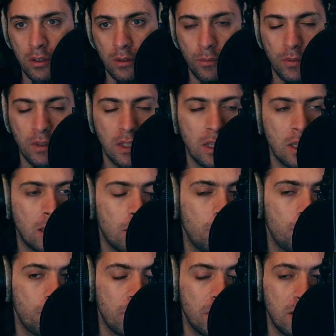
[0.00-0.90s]
Yeah,
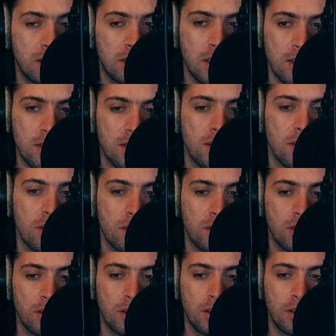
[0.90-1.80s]
it does sound
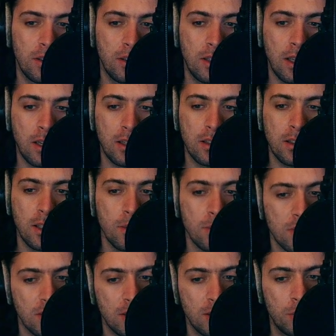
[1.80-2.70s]
like it
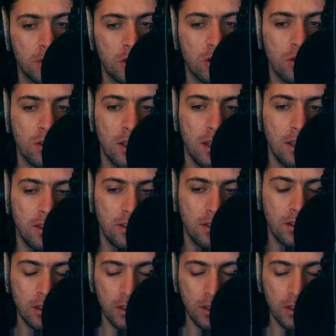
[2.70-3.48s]
comes a little bit too late,